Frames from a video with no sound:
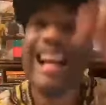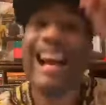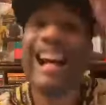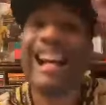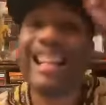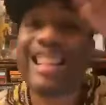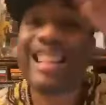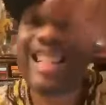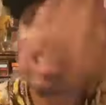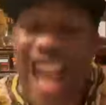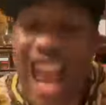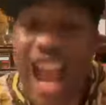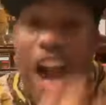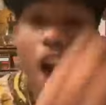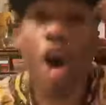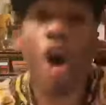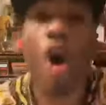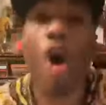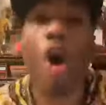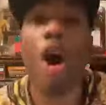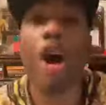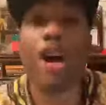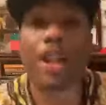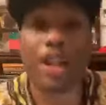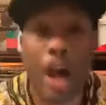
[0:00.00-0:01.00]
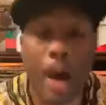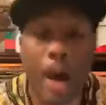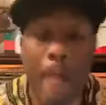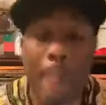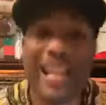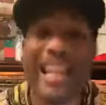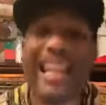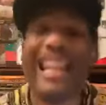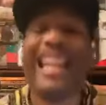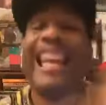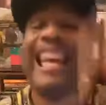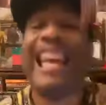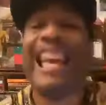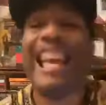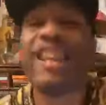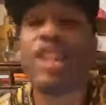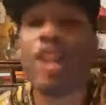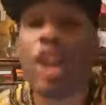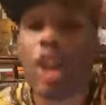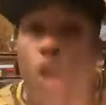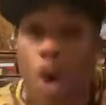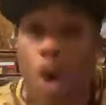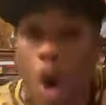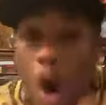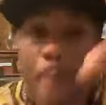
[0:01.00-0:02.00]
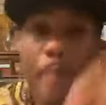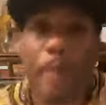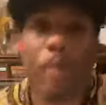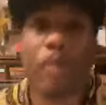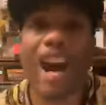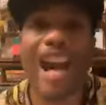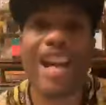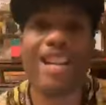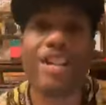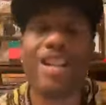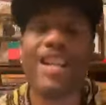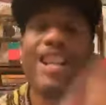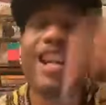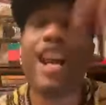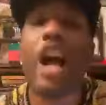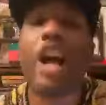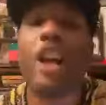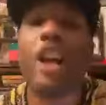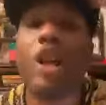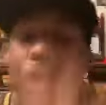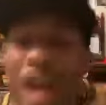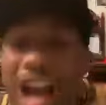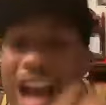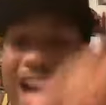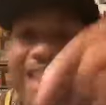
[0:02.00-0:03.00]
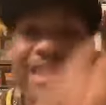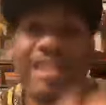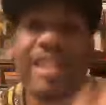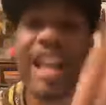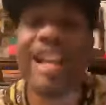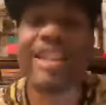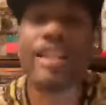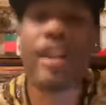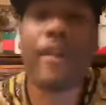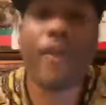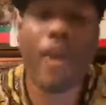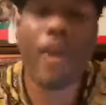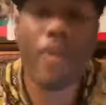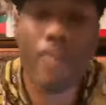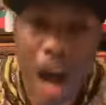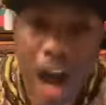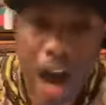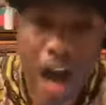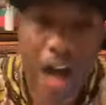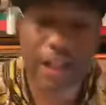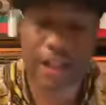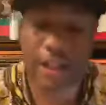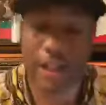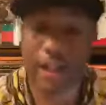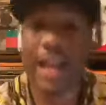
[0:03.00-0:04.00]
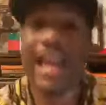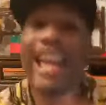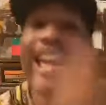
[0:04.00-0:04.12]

Shell Oil Company is a corporation of the United States of America.